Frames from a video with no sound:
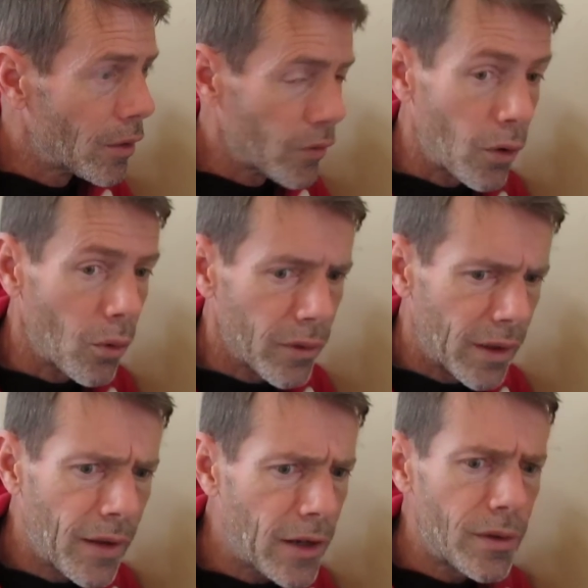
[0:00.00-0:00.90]
So
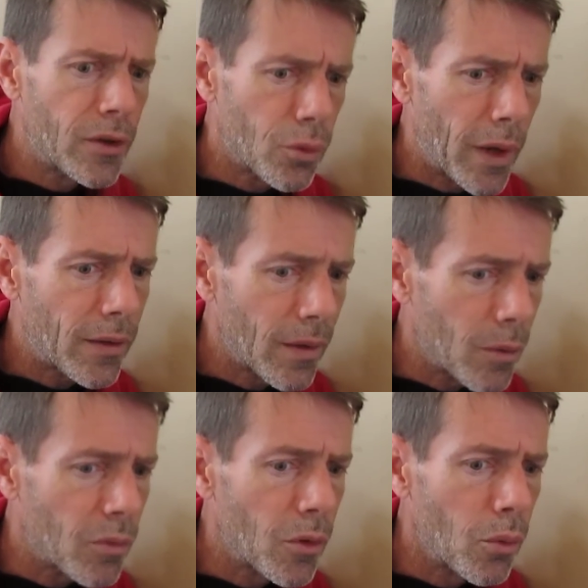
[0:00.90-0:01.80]
he's actually directing
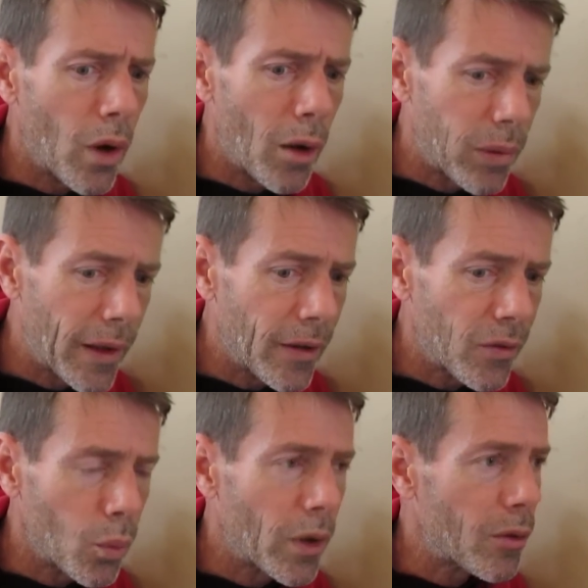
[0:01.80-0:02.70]
them to a
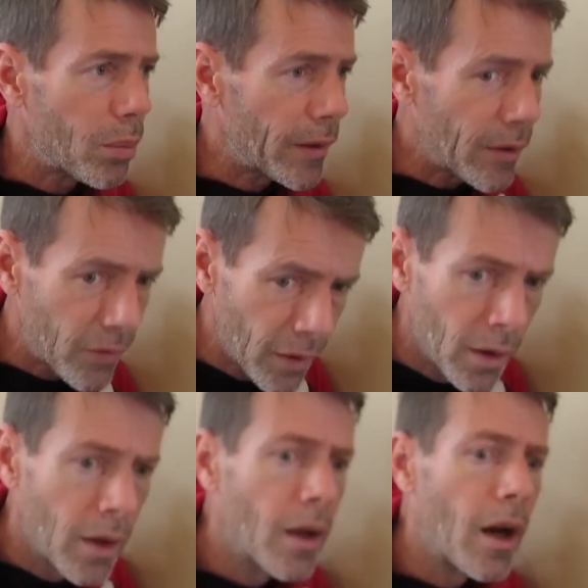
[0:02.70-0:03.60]
place where the police
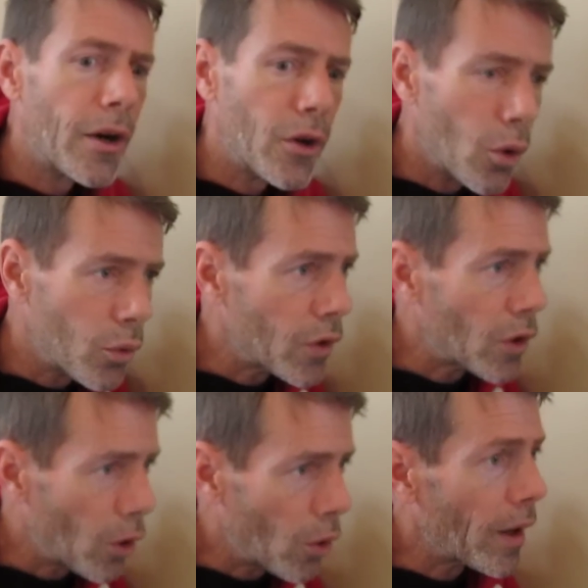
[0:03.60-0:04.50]
are known to
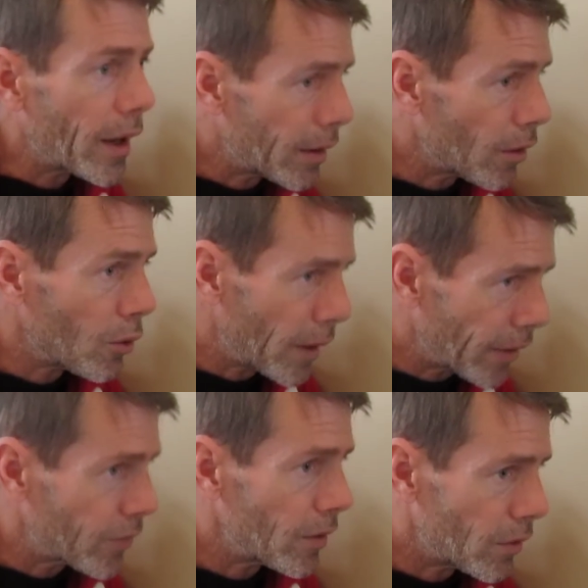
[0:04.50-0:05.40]
go and
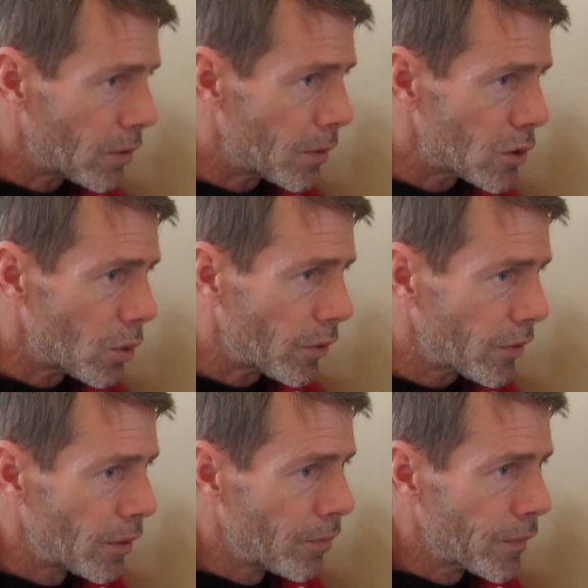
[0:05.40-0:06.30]
harass these individuals.
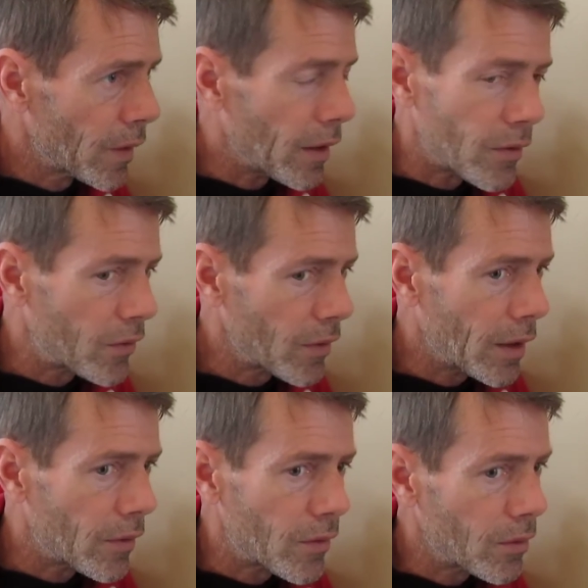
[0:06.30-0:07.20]

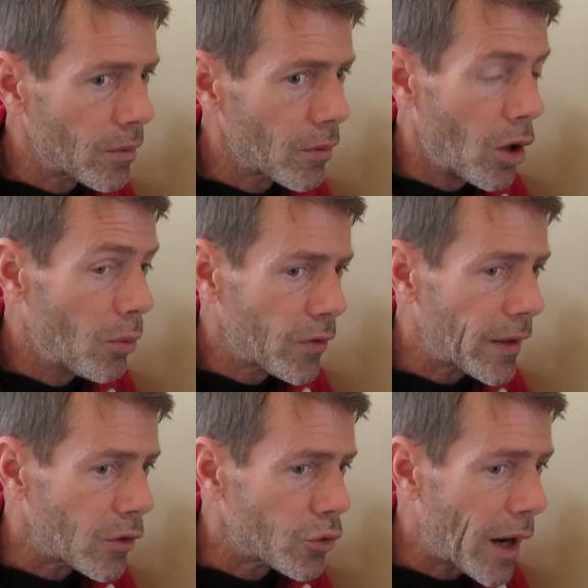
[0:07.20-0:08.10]
It's almost
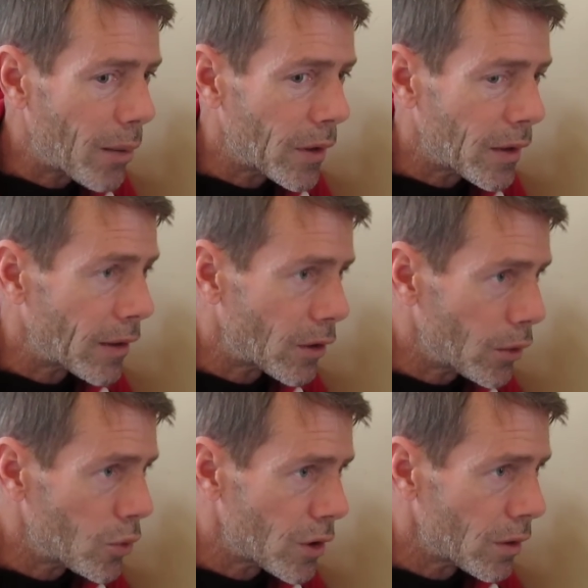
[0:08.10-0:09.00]
like entrapment and
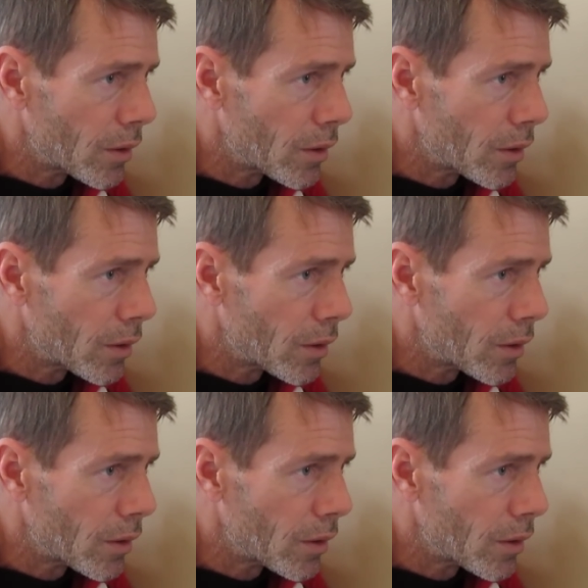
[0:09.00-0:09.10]
collusion.